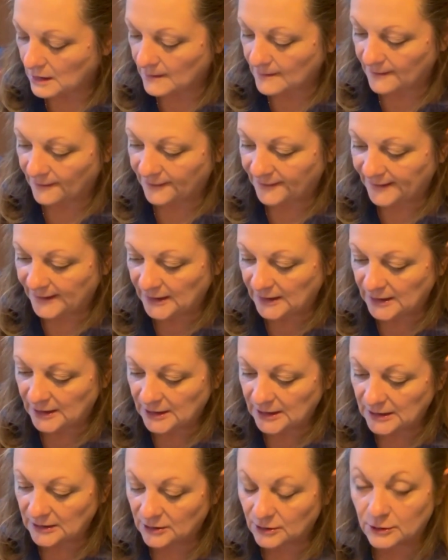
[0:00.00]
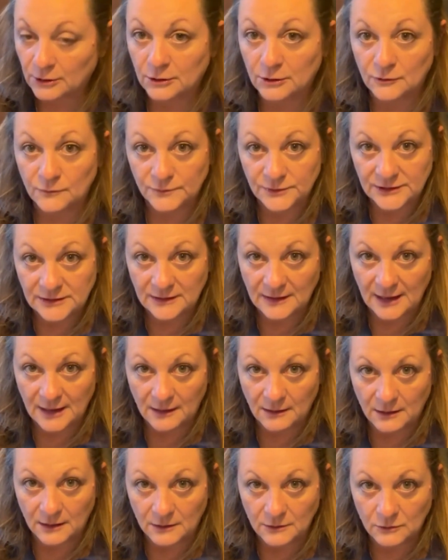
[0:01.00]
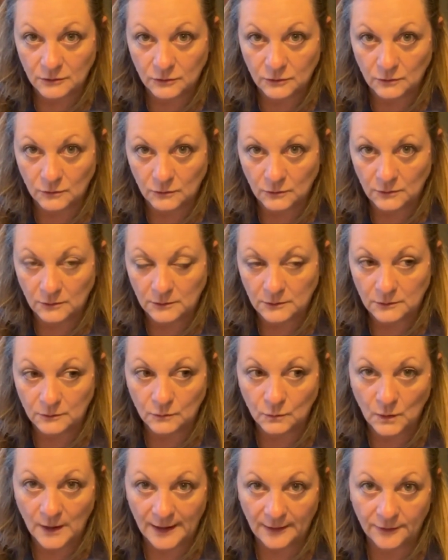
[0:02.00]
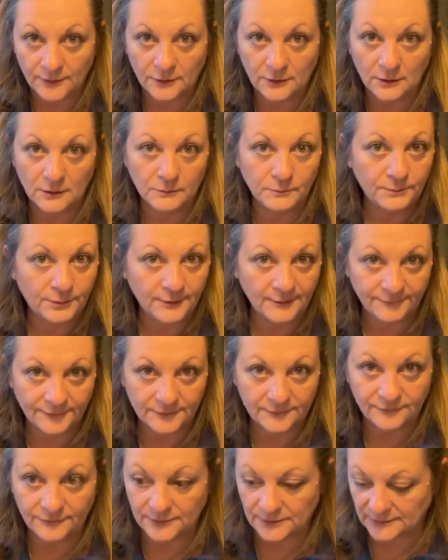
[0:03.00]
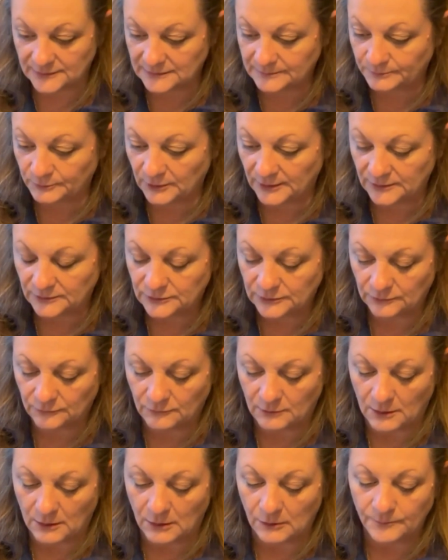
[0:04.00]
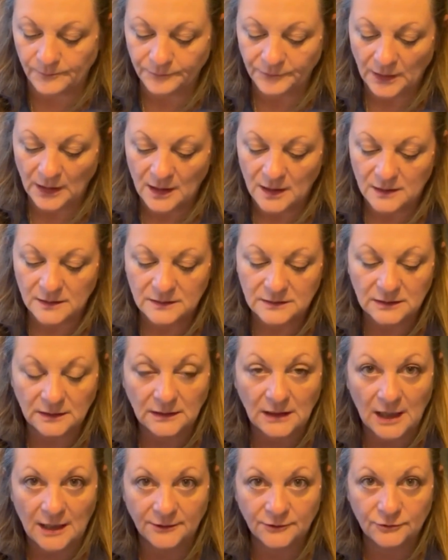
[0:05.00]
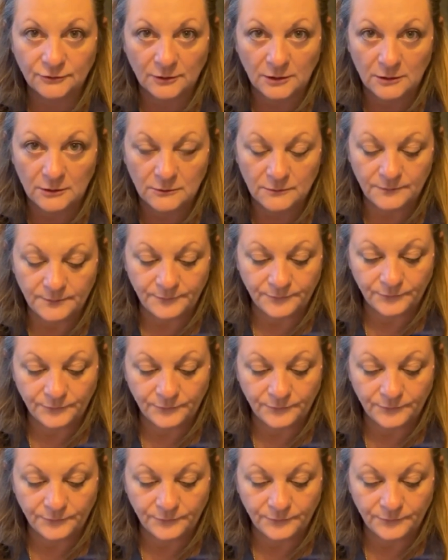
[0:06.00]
the herbs that are cool weather, perfect for the spring to grow. Cilantro,